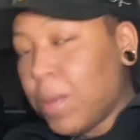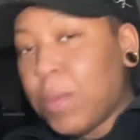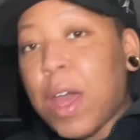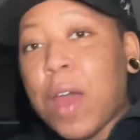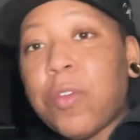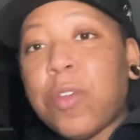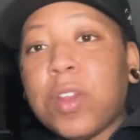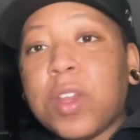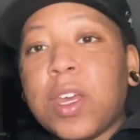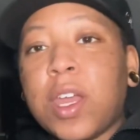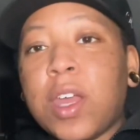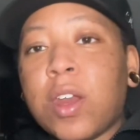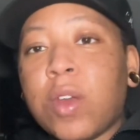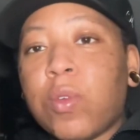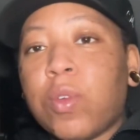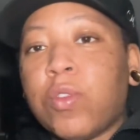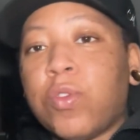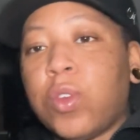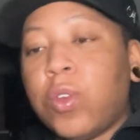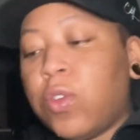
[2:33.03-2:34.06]
Not really here to
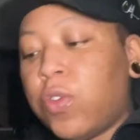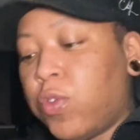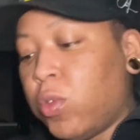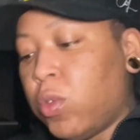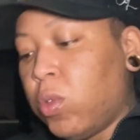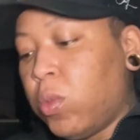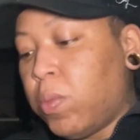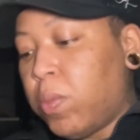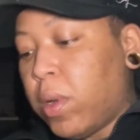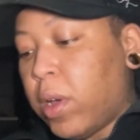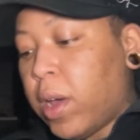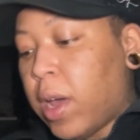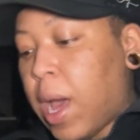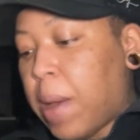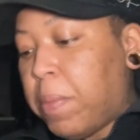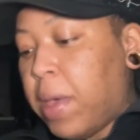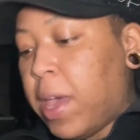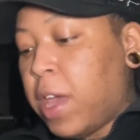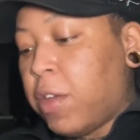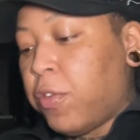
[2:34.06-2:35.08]
review the food, but I
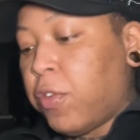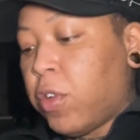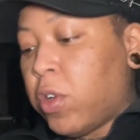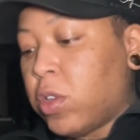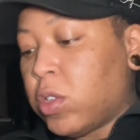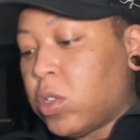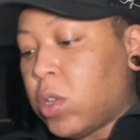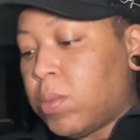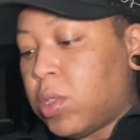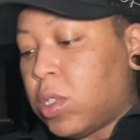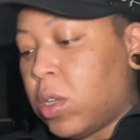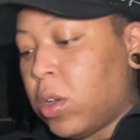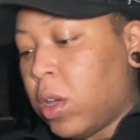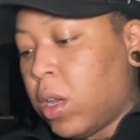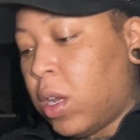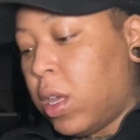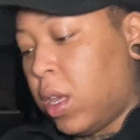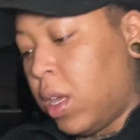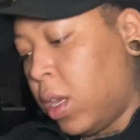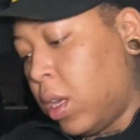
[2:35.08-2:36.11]
paid for it, so I'm still
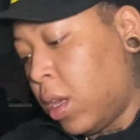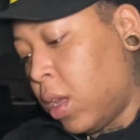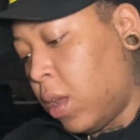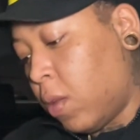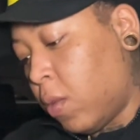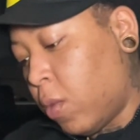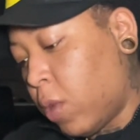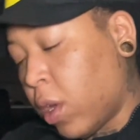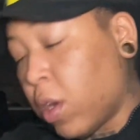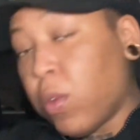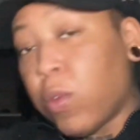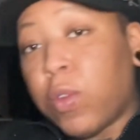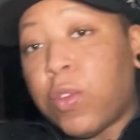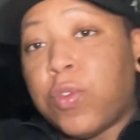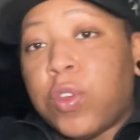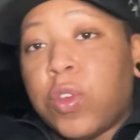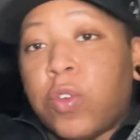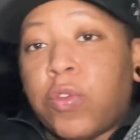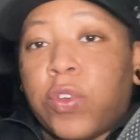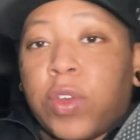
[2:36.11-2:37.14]
gonna eat it. We're gonna
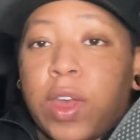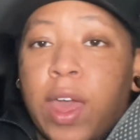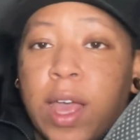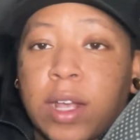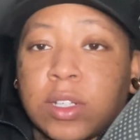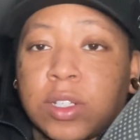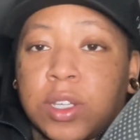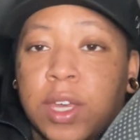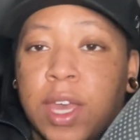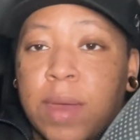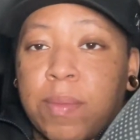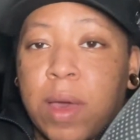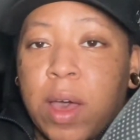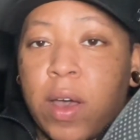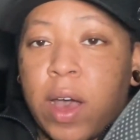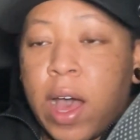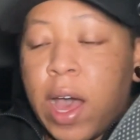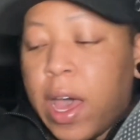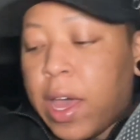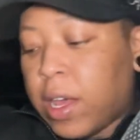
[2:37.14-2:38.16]
review if it actually came out
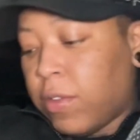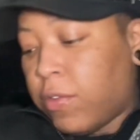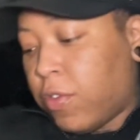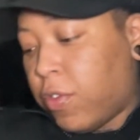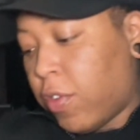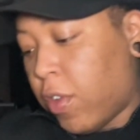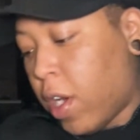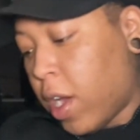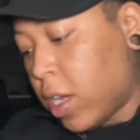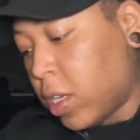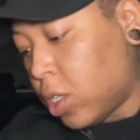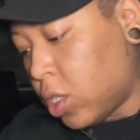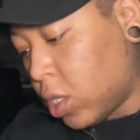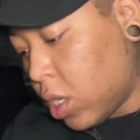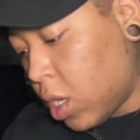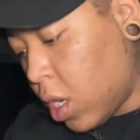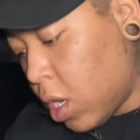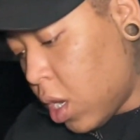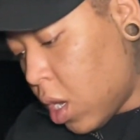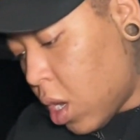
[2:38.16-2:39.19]
hot and fresh.
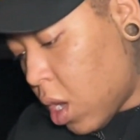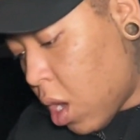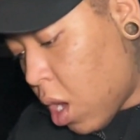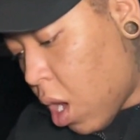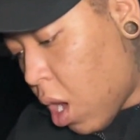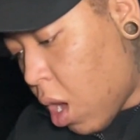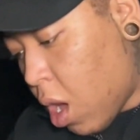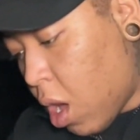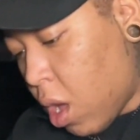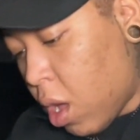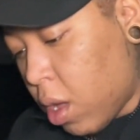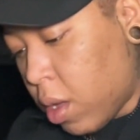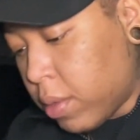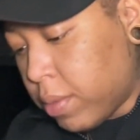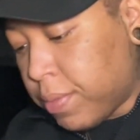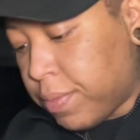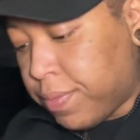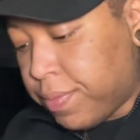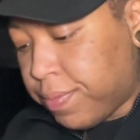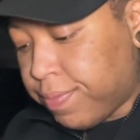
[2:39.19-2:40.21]
Um...